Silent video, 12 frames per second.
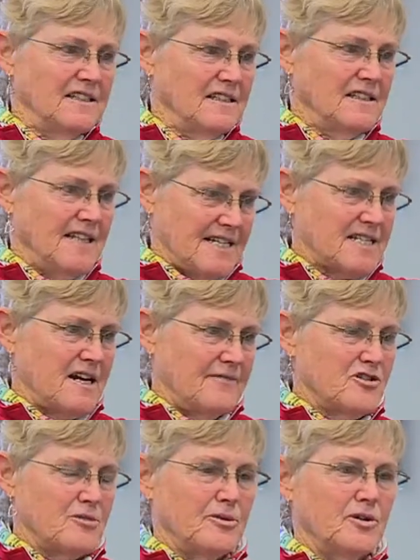less
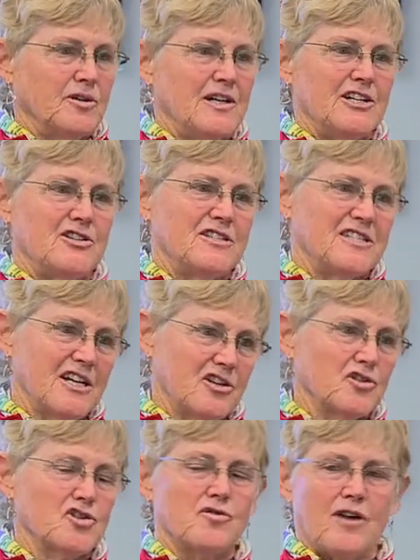comfortable,
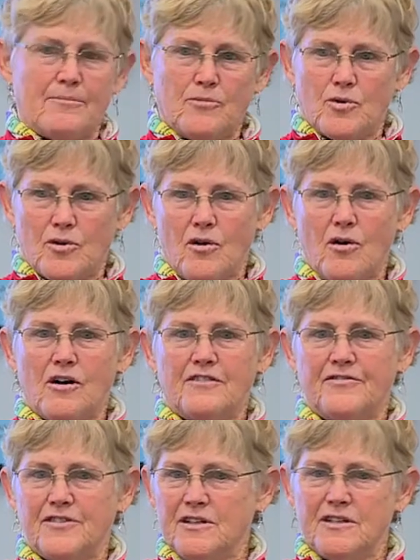signals drop more
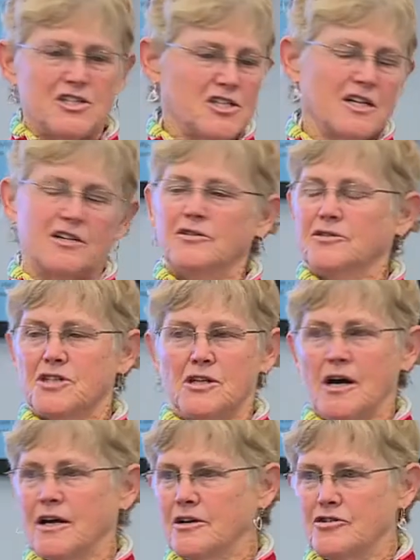often. This signal is
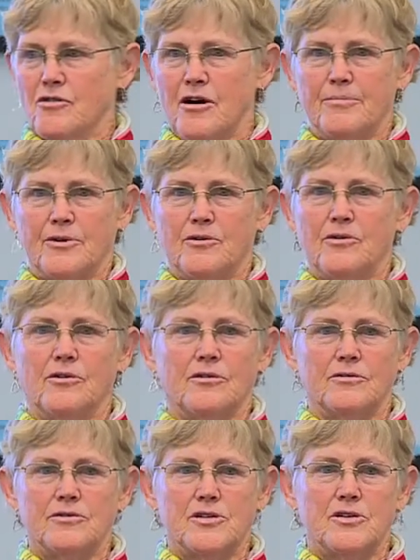not going to drop at
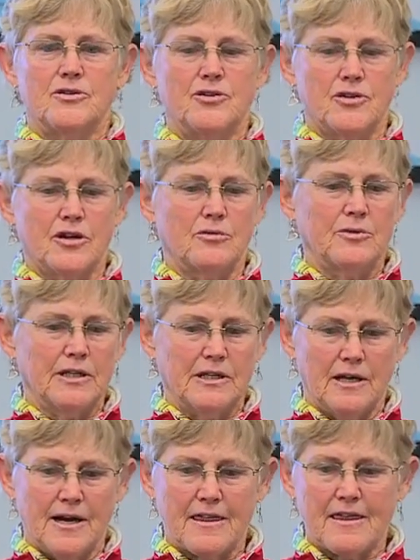all. So you're going to really
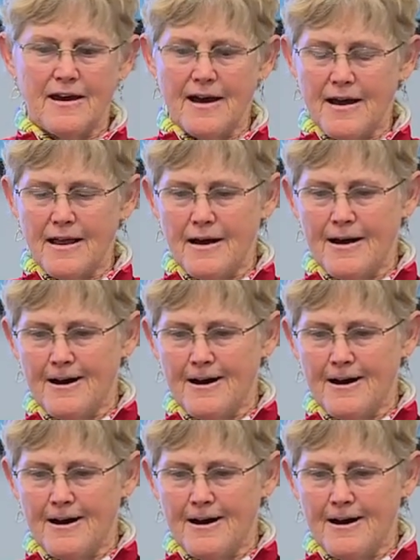like that.